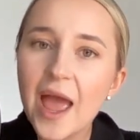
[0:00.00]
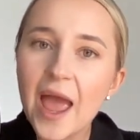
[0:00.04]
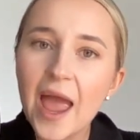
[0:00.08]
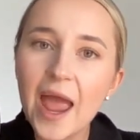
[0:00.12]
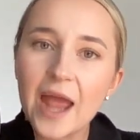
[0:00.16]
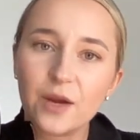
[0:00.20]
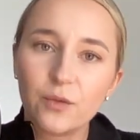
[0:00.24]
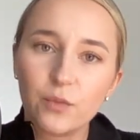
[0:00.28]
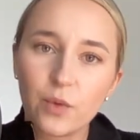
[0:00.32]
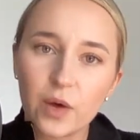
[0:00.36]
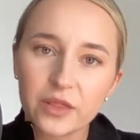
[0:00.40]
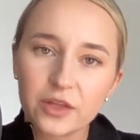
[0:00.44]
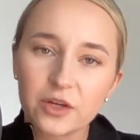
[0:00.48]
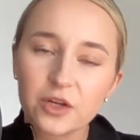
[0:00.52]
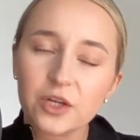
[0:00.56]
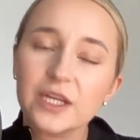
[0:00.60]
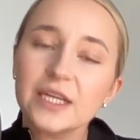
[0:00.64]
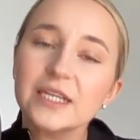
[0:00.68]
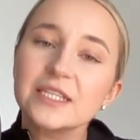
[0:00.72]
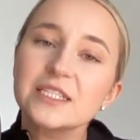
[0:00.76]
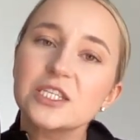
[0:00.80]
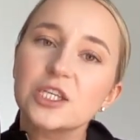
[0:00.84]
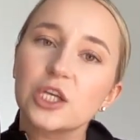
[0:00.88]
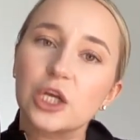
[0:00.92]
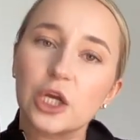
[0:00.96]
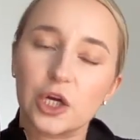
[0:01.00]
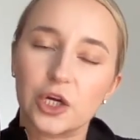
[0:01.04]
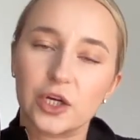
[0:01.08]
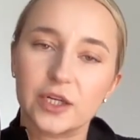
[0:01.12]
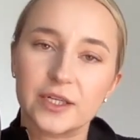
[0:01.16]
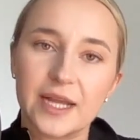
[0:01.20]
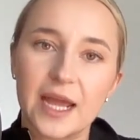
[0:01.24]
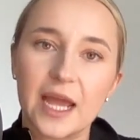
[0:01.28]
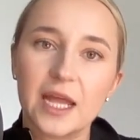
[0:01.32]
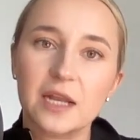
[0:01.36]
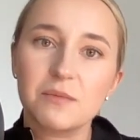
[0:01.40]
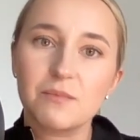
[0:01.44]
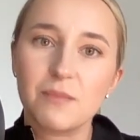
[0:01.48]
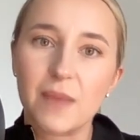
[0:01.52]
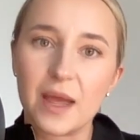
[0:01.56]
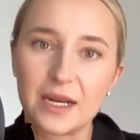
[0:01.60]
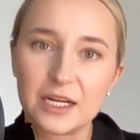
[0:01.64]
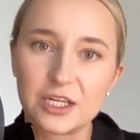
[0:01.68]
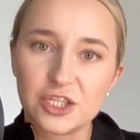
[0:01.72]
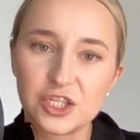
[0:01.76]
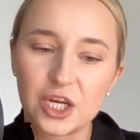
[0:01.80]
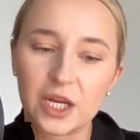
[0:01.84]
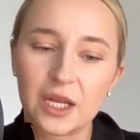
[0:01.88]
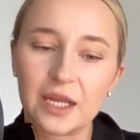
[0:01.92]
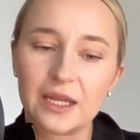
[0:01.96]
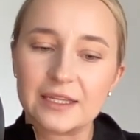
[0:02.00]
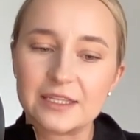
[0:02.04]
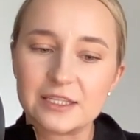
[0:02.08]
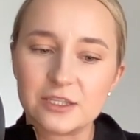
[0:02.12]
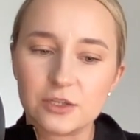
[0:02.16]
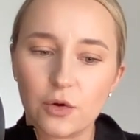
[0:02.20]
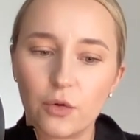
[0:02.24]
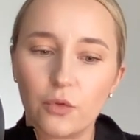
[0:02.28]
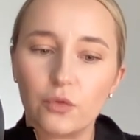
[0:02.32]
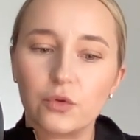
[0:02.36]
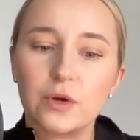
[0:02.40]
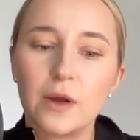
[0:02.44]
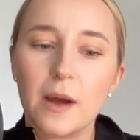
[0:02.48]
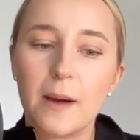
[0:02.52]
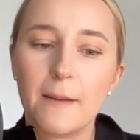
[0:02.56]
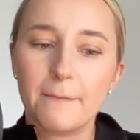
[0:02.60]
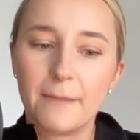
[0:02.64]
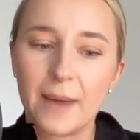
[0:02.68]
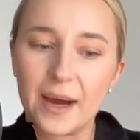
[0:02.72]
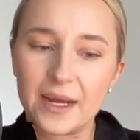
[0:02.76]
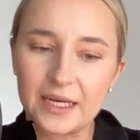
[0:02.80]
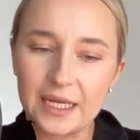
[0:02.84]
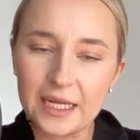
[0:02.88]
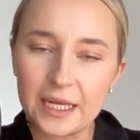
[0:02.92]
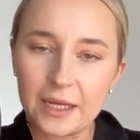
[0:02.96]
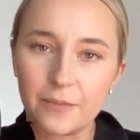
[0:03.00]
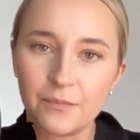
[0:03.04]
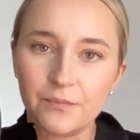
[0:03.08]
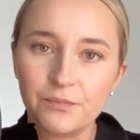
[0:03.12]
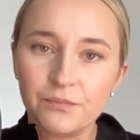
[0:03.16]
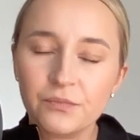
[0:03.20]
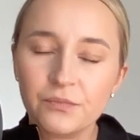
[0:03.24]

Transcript: and whether it's good at managing its own money.